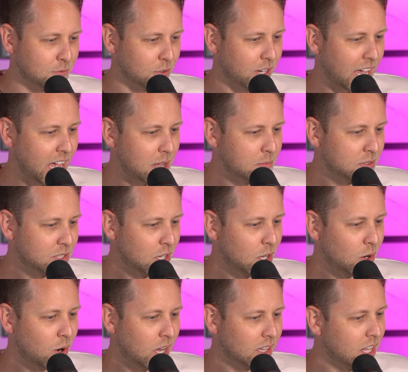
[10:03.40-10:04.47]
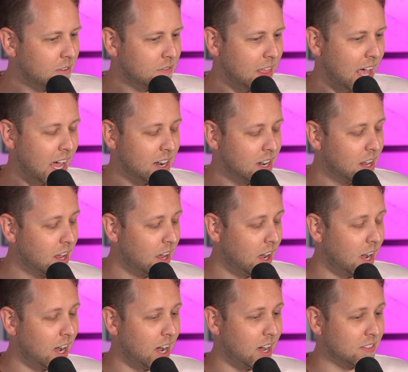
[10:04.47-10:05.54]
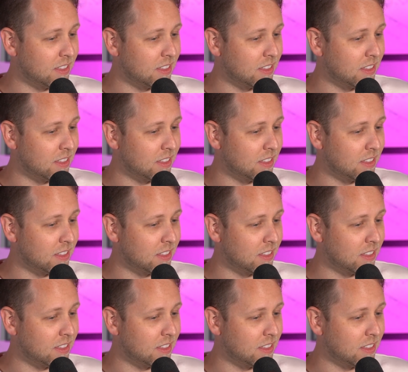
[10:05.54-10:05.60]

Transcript: for games. So I love that. Uh,